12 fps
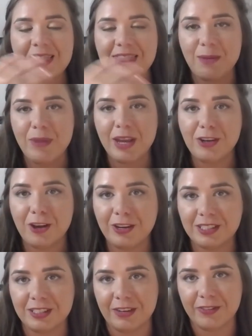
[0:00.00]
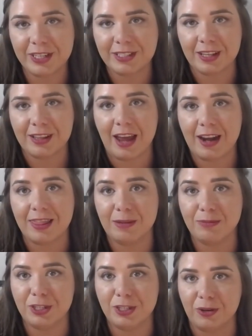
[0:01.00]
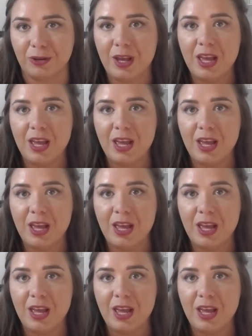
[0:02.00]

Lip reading: They may notice a difference. A lot of them do.